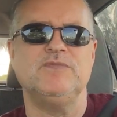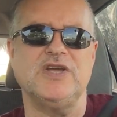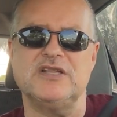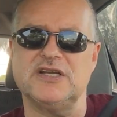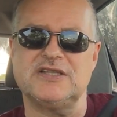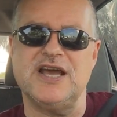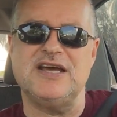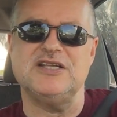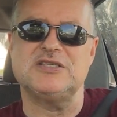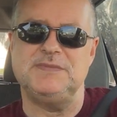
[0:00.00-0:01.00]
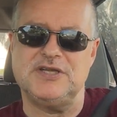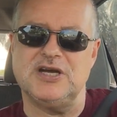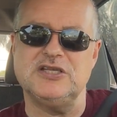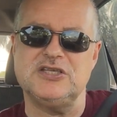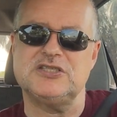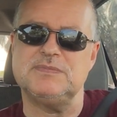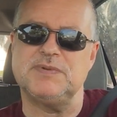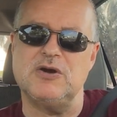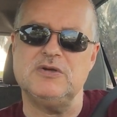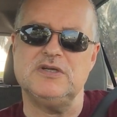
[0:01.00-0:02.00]
anything like that. It's because it's
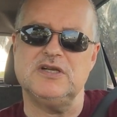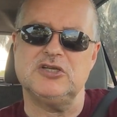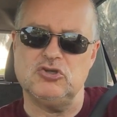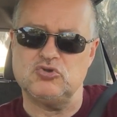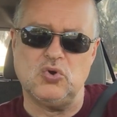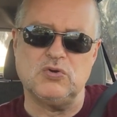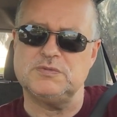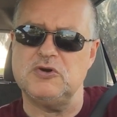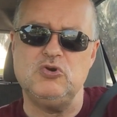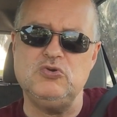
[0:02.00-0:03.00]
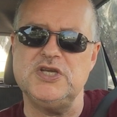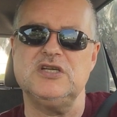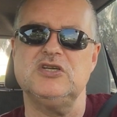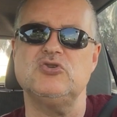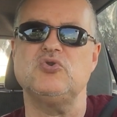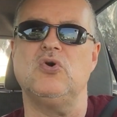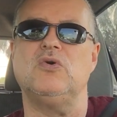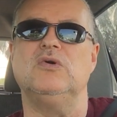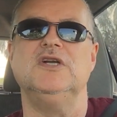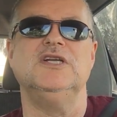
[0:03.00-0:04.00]
about control. It's about who's in
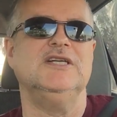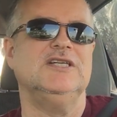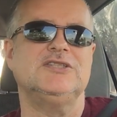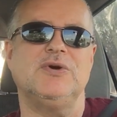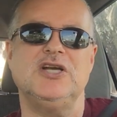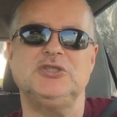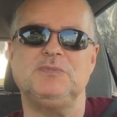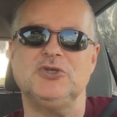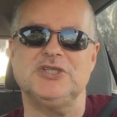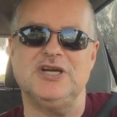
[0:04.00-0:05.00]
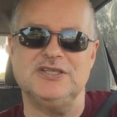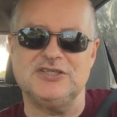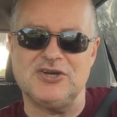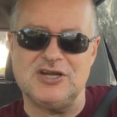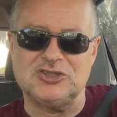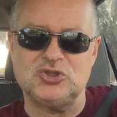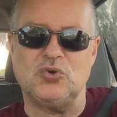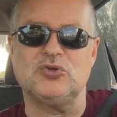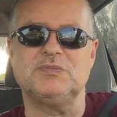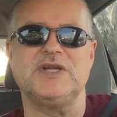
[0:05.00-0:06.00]
control. So as you're pushing on the dog's
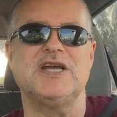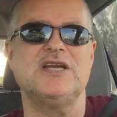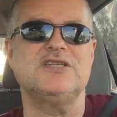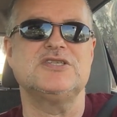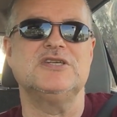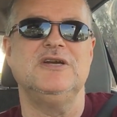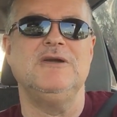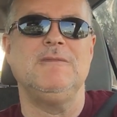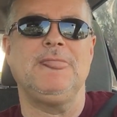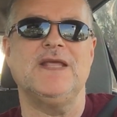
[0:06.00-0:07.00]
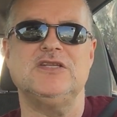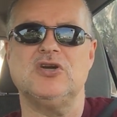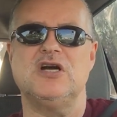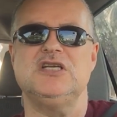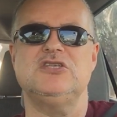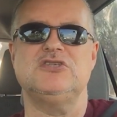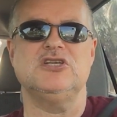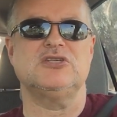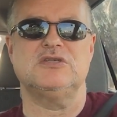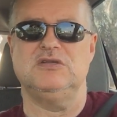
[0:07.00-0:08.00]
shoulder blades, and the dog is
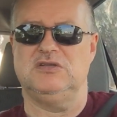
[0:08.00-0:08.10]
just